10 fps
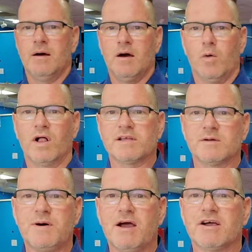Welcome to
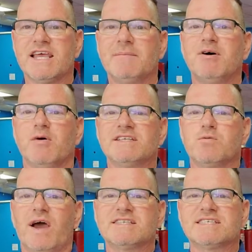Power Kempo. It's
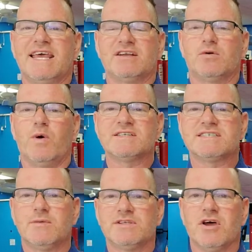Wednesday, and on
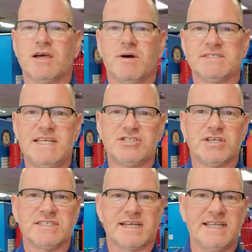Wednesday we talk about
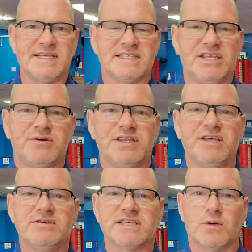teaching techniques that you can
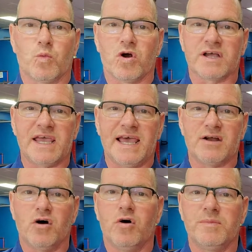use at work, at
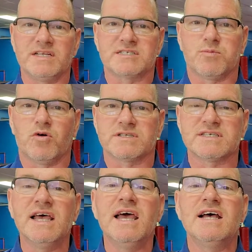home, in
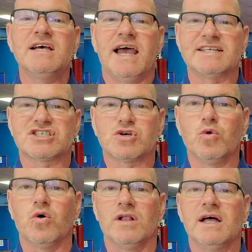sports, at
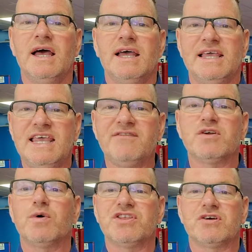school,
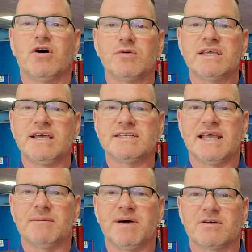even with your own kid to
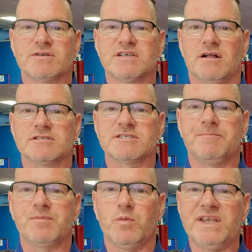get better results.
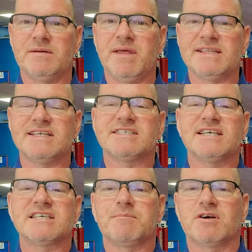We didn't make these
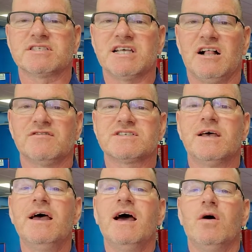things up ourselves.
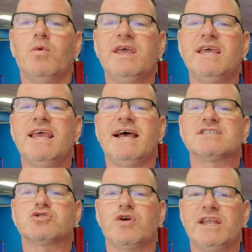We get
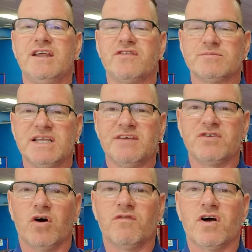training from Dave
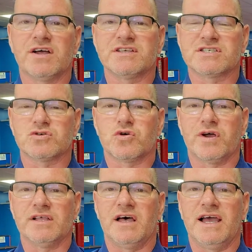Kovar of the
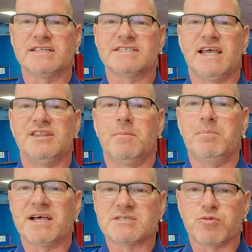Satori Alliance and the
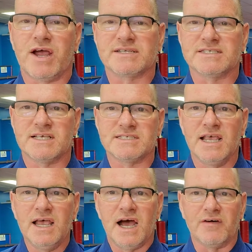best practices
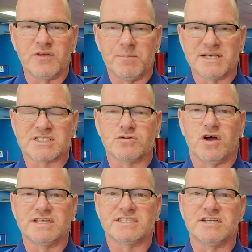of the best
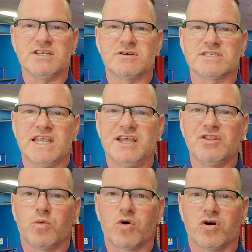karate studios in
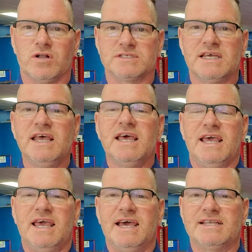the world.
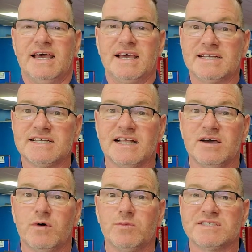And I got to tell you,
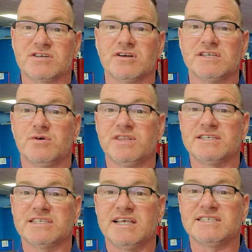when we started doing
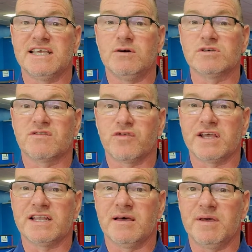these things, it was
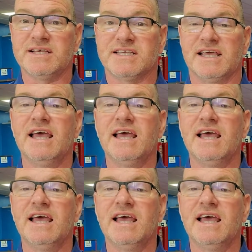freaking amazing.